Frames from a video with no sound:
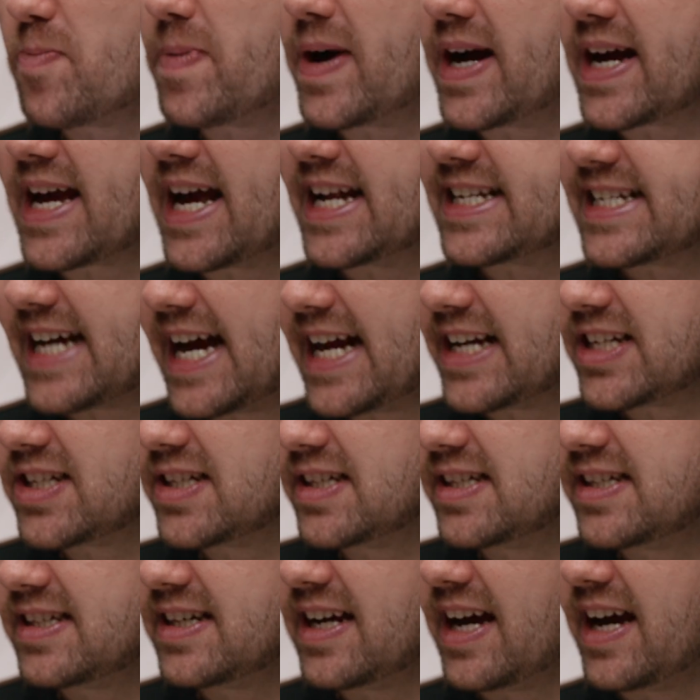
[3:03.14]
by
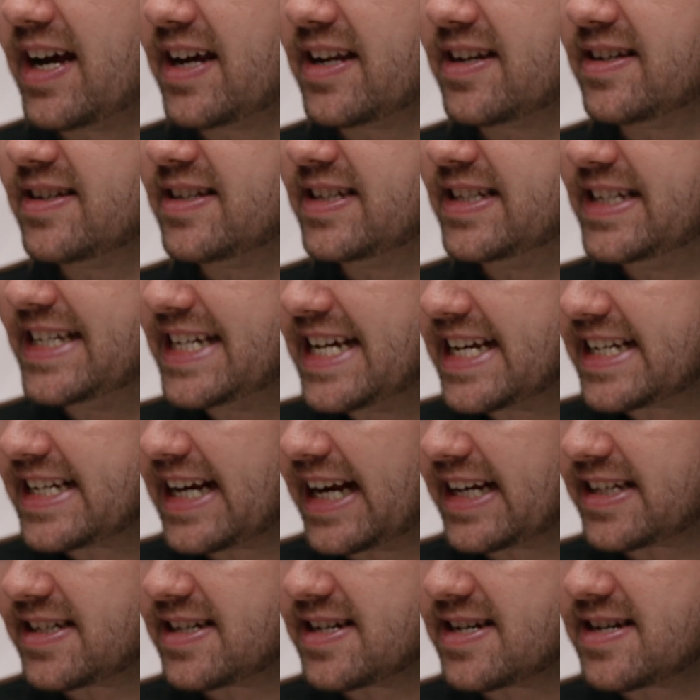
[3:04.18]
attaching and
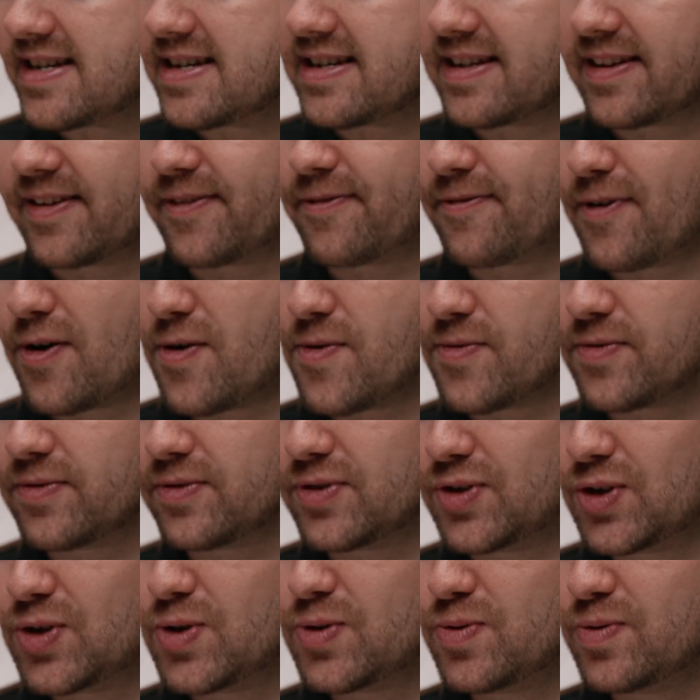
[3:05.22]
detaching the phone
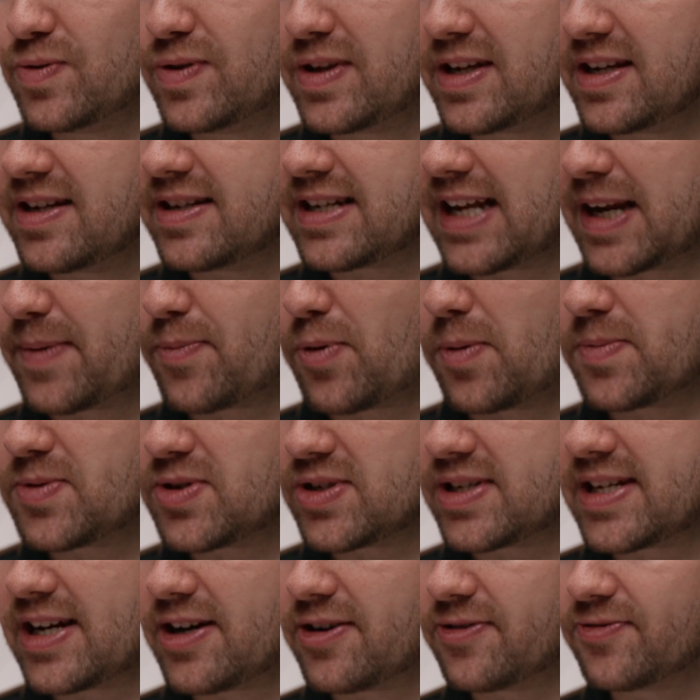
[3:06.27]
to the teleprompter
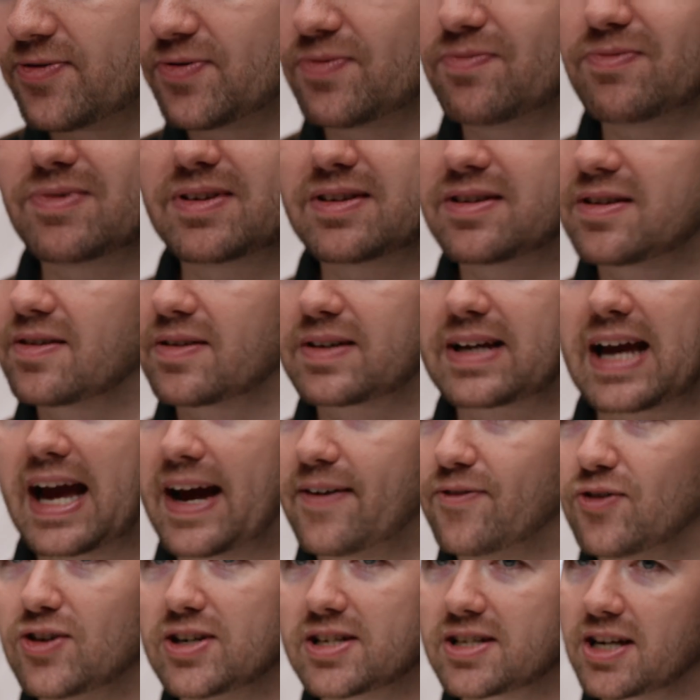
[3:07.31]
itself, the
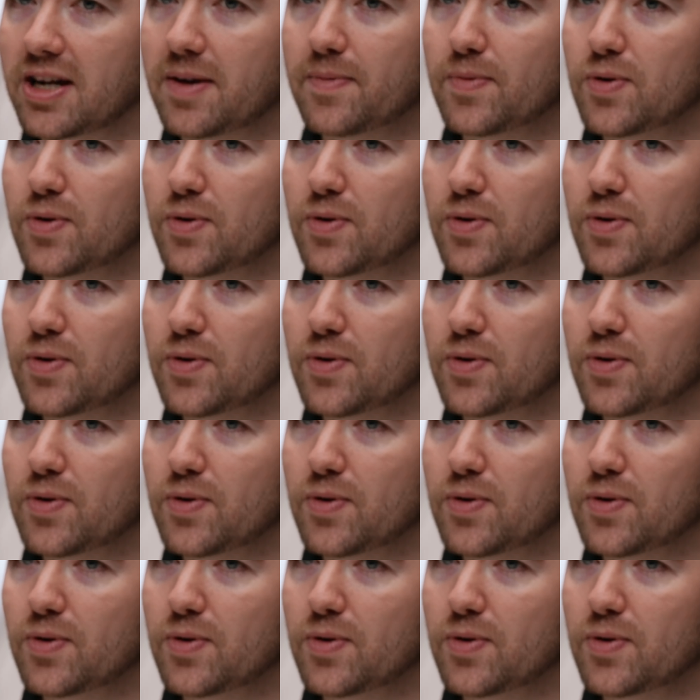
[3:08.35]
camera is going to